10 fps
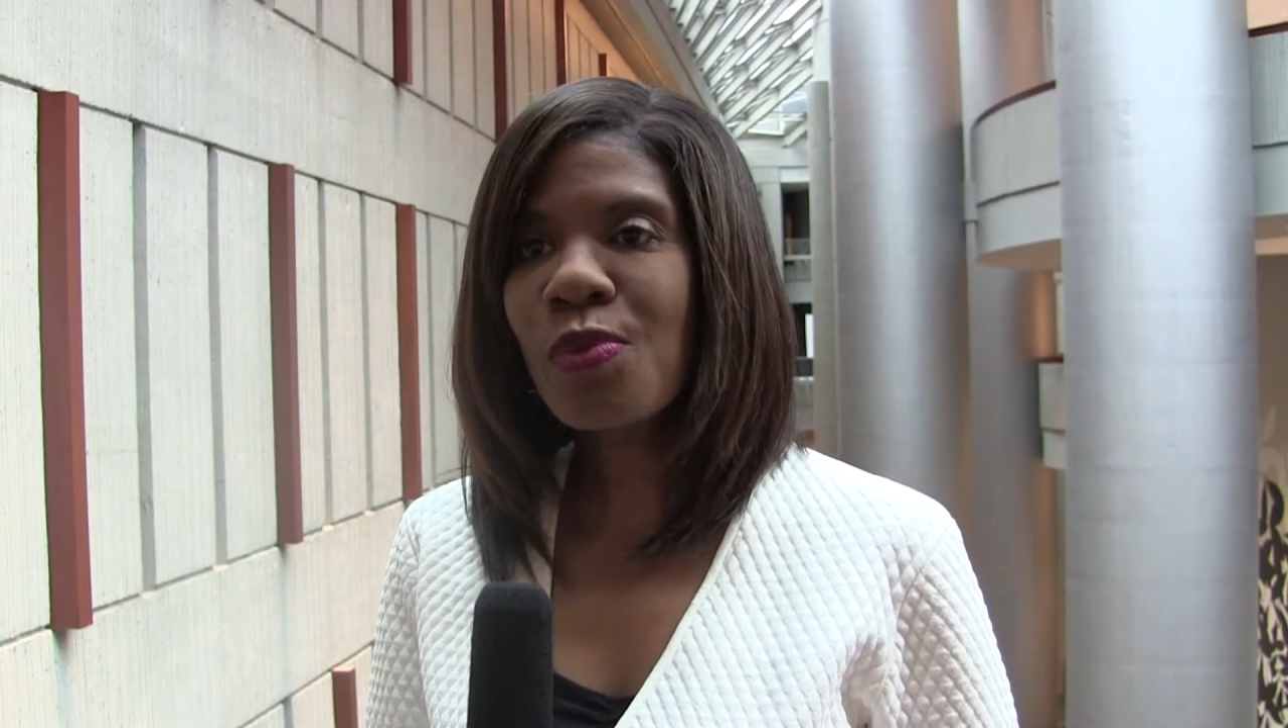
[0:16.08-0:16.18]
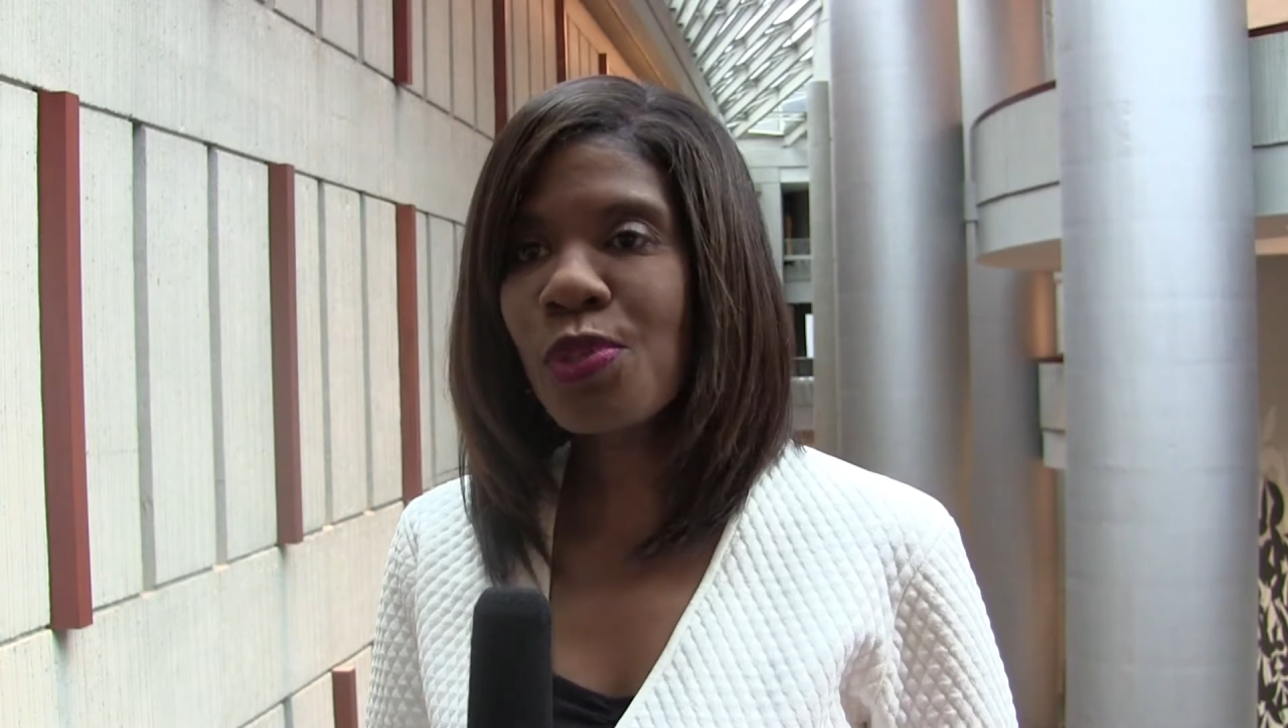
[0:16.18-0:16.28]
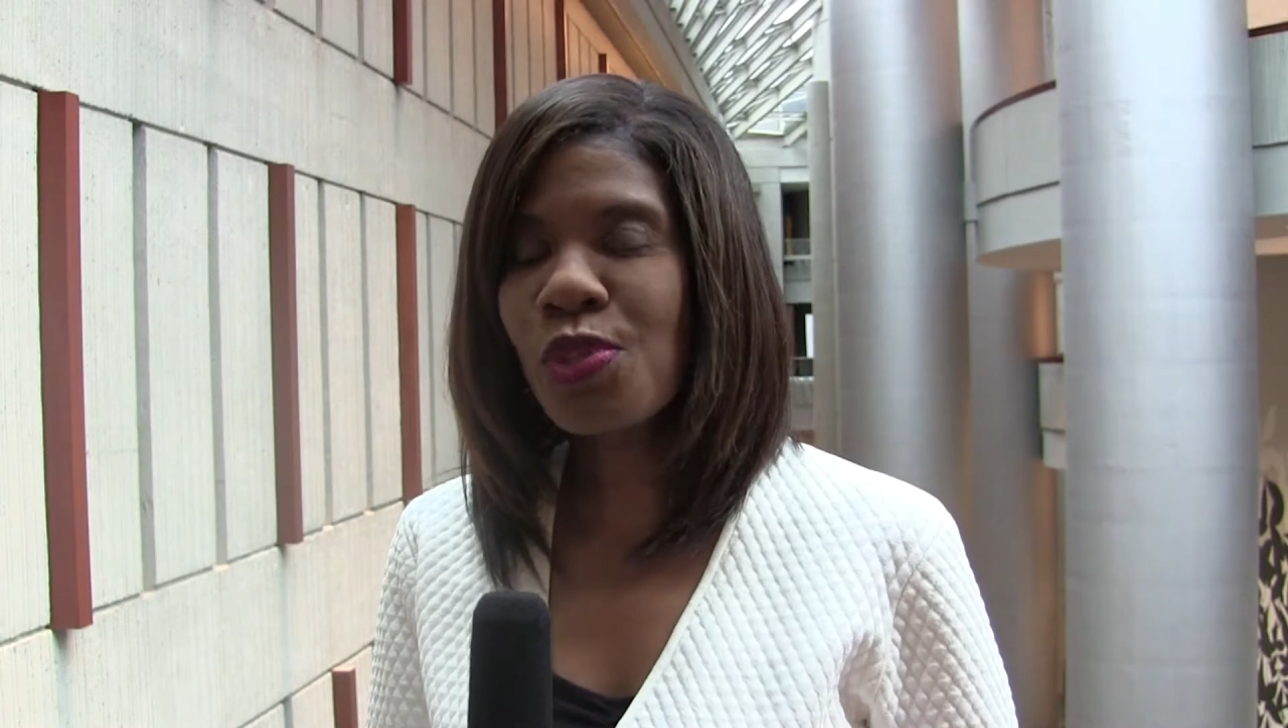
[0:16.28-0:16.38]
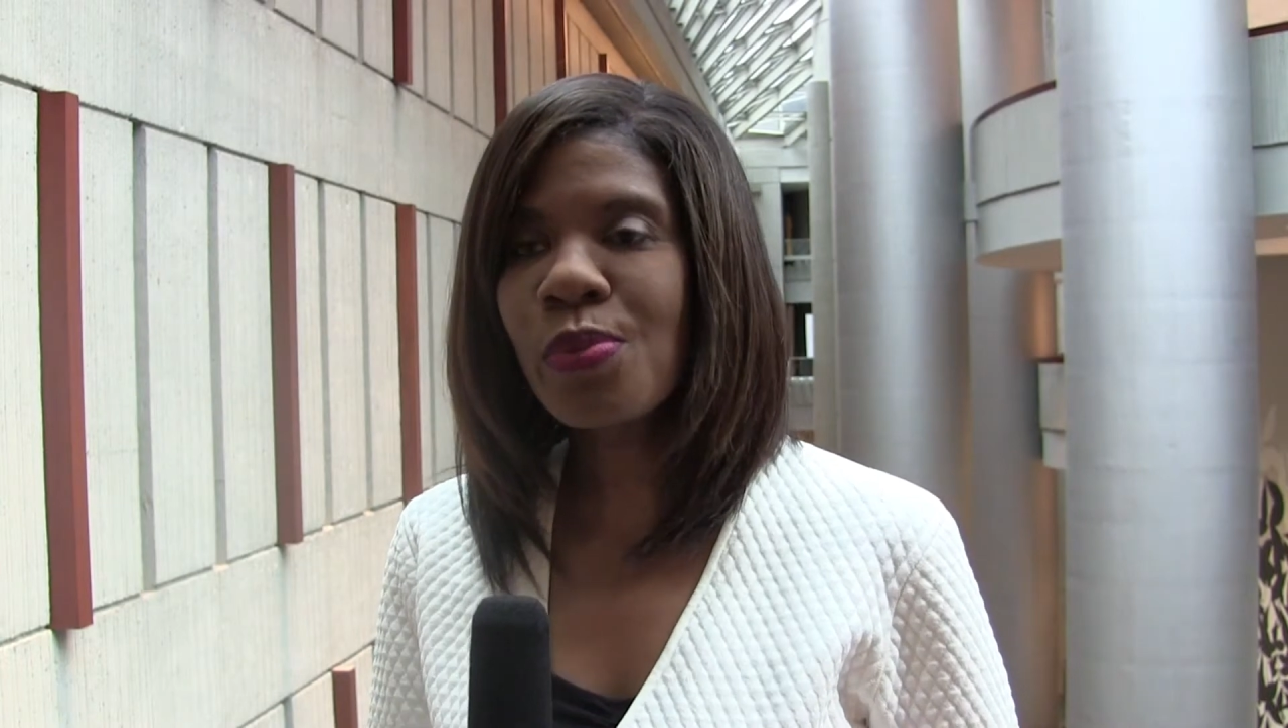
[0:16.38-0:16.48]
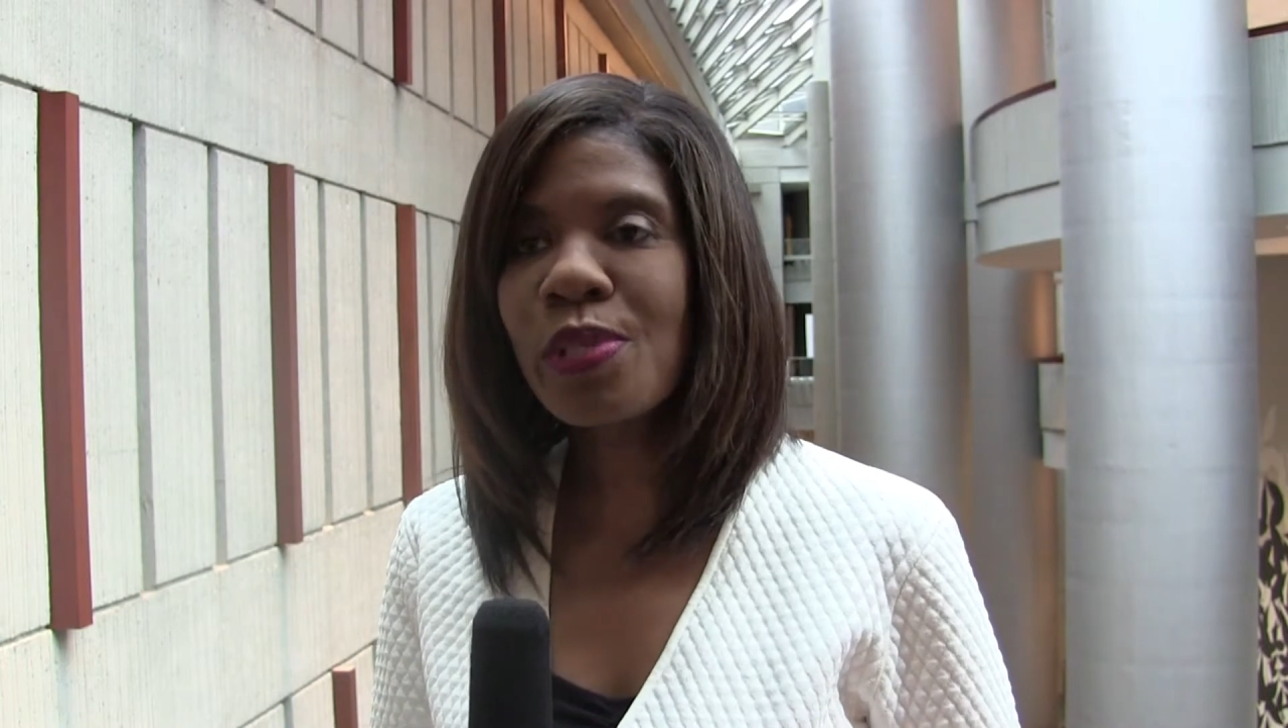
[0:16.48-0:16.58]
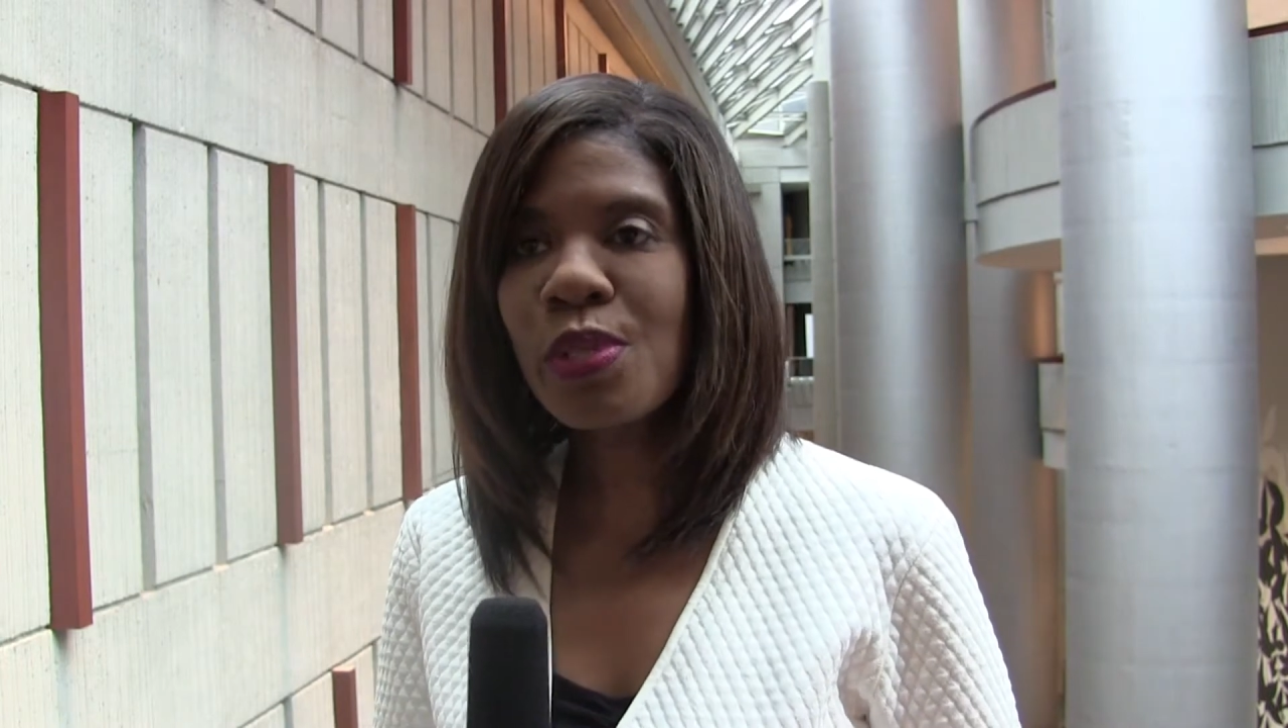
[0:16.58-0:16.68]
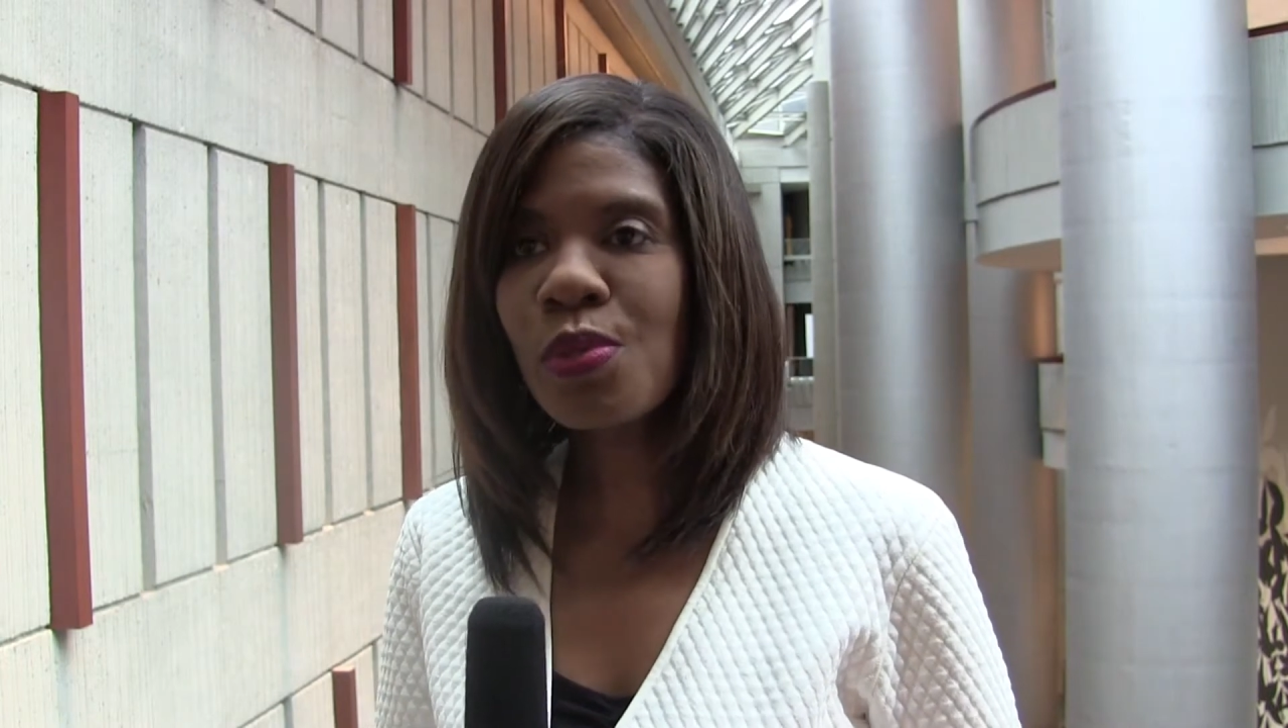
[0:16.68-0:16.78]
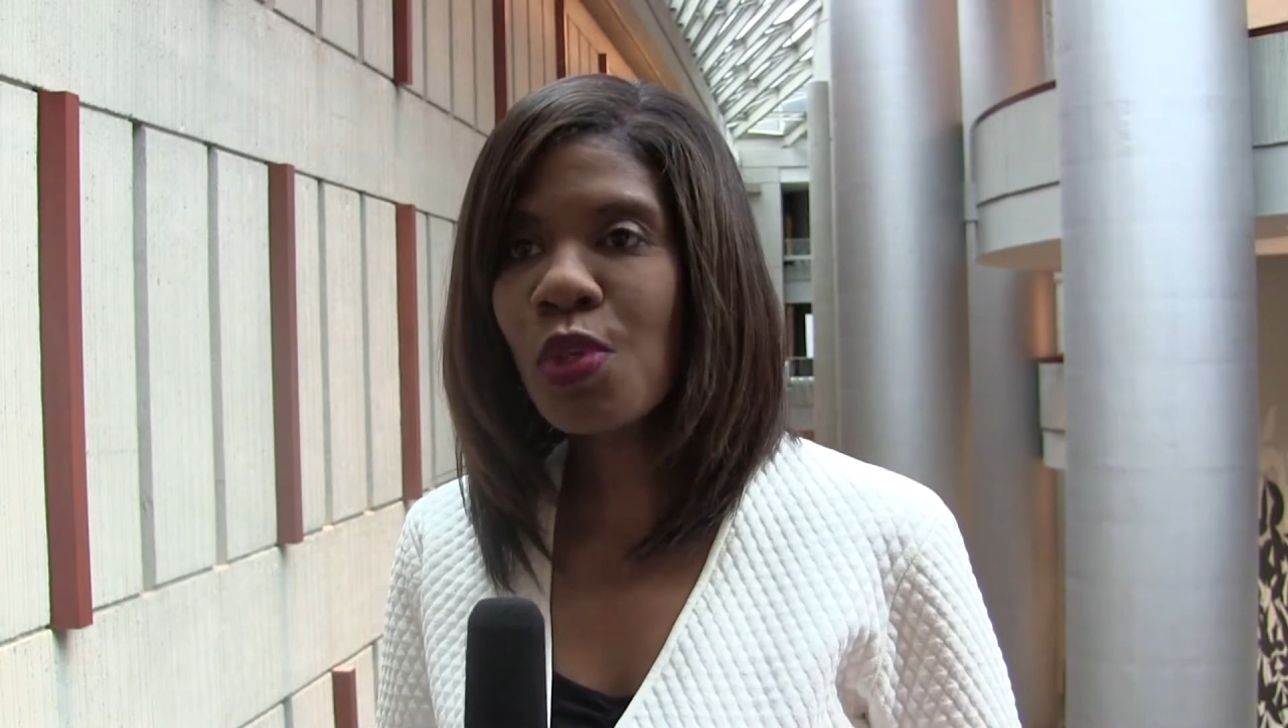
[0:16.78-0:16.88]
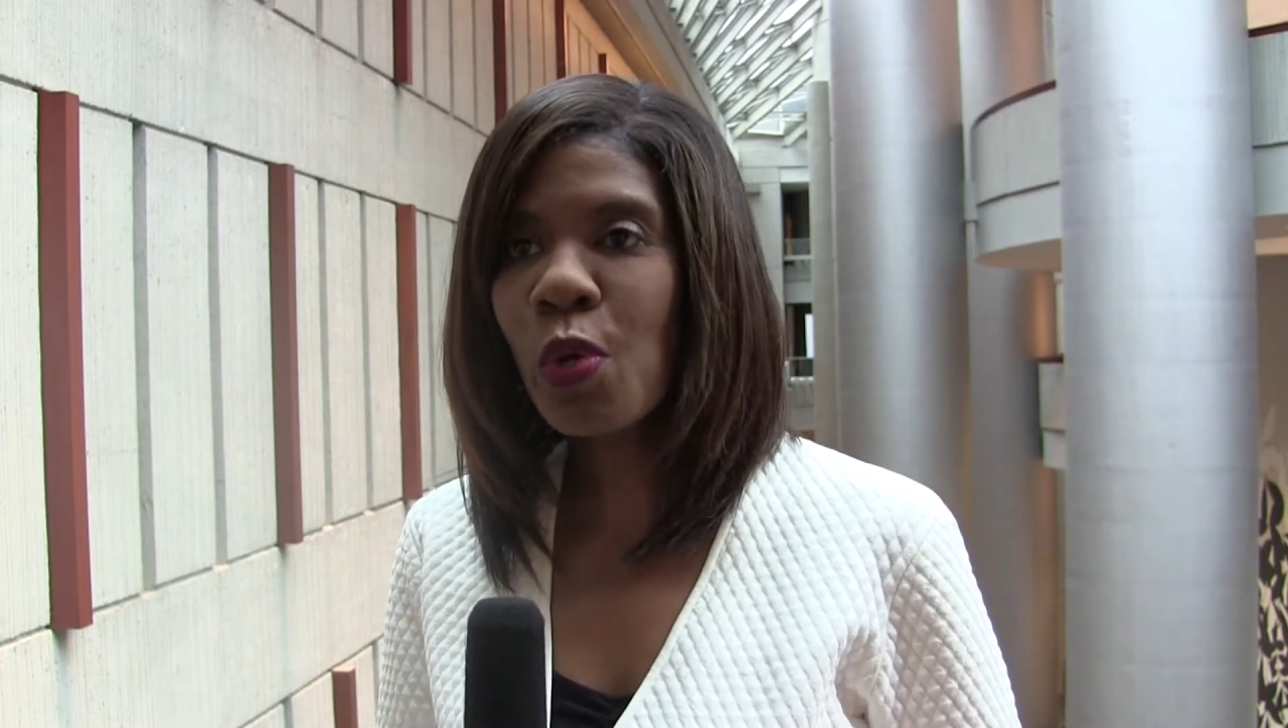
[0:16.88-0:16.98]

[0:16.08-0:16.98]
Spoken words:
Force to Reduce